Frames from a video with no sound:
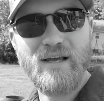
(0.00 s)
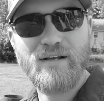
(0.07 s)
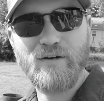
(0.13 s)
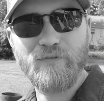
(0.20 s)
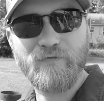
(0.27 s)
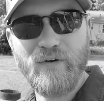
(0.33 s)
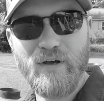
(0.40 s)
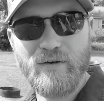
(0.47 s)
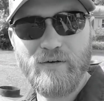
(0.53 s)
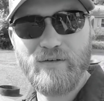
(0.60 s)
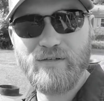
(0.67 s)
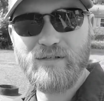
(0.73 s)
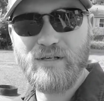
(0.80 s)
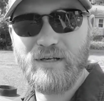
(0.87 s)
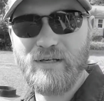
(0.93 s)
and your
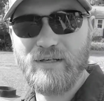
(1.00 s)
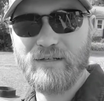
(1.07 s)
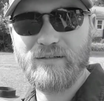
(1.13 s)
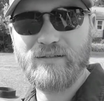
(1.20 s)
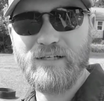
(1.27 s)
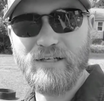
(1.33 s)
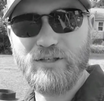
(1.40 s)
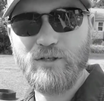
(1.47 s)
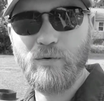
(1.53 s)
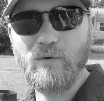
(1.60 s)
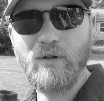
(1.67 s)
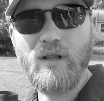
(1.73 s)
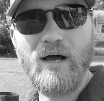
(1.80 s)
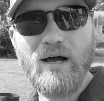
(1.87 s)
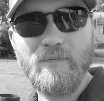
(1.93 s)
failures can teach you a
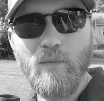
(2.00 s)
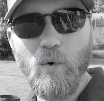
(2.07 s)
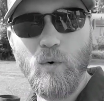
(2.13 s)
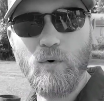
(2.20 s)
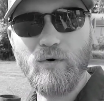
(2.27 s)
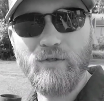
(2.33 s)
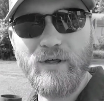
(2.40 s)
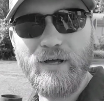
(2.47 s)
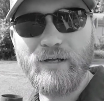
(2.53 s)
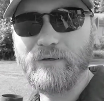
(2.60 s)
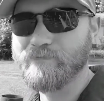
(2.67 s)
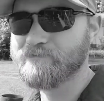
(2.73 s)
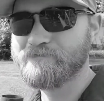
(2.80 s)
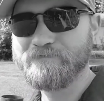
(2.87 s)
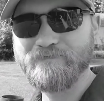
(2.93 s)
lot more
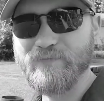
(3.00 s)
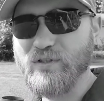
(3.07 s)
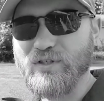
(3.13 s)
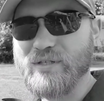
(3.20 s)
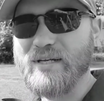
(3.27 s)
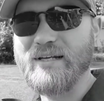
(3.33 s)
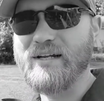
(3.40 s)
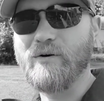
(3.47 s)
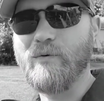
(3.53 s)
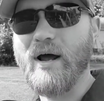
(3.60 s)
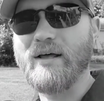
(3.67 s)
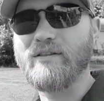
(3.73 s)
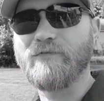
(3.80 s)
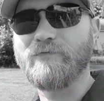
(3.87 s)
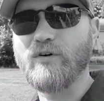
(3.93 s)
than just getting it
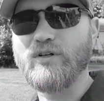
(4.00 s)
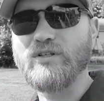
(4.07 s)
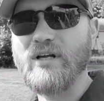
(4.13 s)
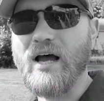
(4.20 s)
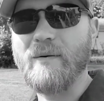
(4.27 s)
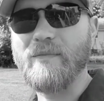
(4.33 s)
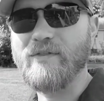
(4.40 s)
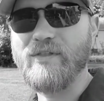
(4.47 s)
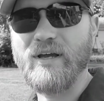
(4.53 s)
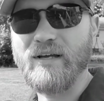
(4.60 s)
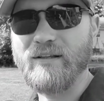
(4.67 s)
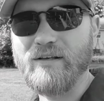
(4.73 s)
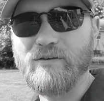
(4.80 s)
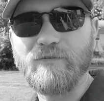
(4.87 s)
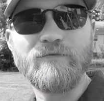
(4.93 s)
right the first time and thinking
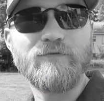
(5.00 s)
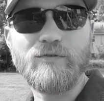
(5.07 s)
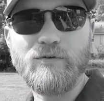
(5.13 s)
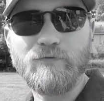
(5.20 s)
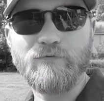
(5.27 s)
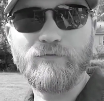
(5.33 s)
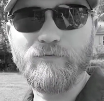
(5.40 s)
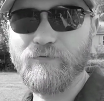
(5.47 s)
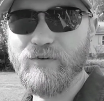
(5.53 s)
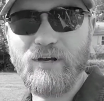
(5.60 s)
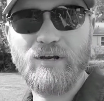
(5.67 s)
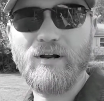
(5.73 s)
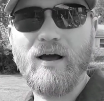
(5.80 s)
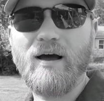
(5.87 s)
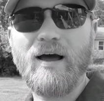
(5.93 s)
that you've
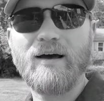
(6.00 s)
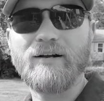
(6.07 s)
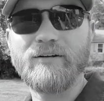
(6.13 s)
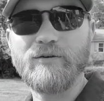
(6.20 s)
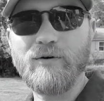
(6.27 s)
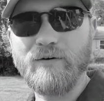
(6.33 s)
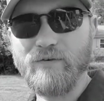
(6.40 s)
figured out how to do